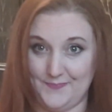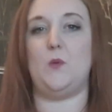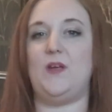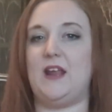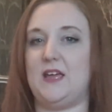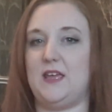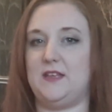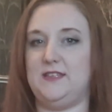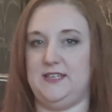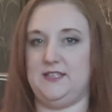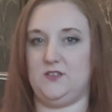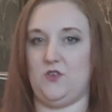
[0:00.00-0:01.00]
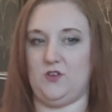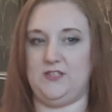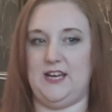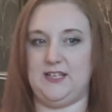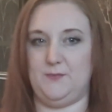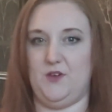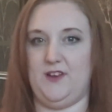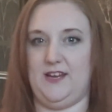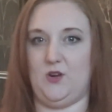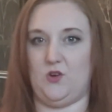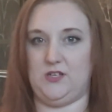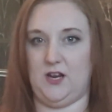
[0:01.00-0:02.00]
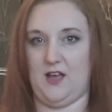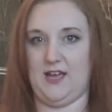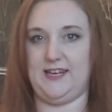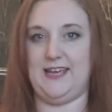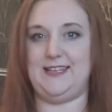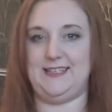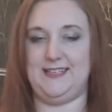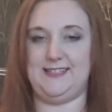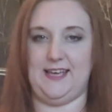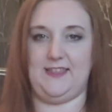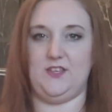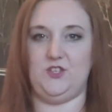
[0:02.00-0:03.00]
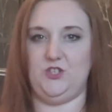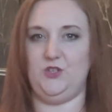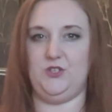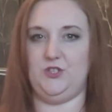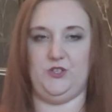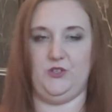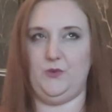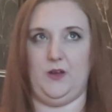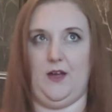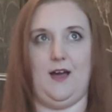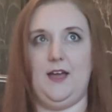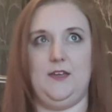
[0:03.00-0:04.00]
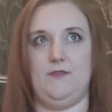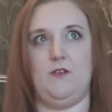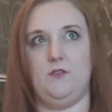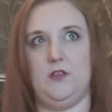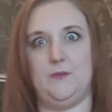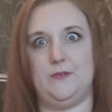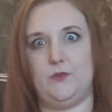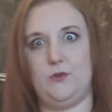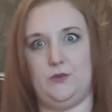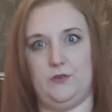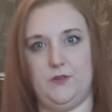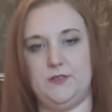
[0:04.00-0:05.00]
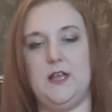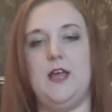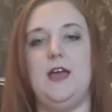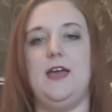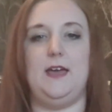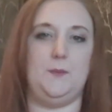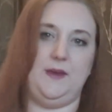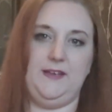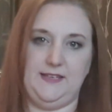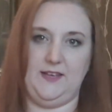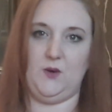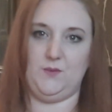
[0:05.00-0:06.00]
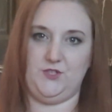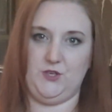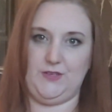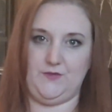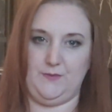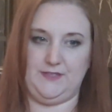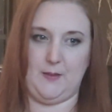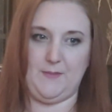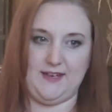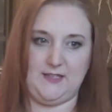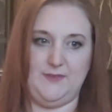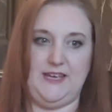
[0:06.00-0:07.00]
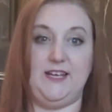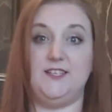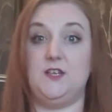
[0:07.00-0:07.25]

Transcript: Now when I did contact Merlin online, it did say that due to a high volume of calls, it may take up to 2 weeks for them to get back to me.